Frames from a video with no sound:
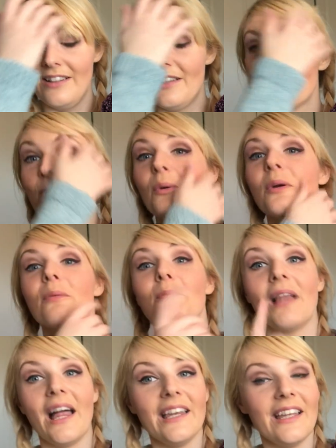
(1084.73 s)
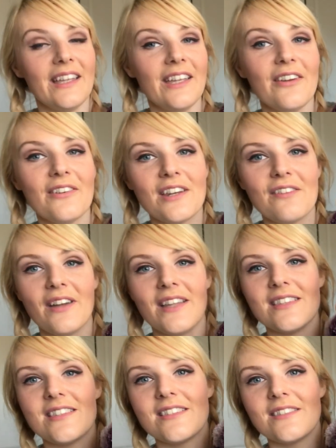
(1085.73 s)
So we're planning a year in
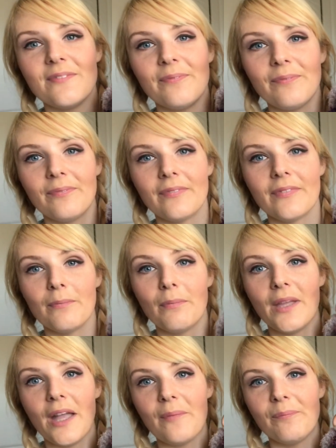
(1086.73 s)
advance. But yeah,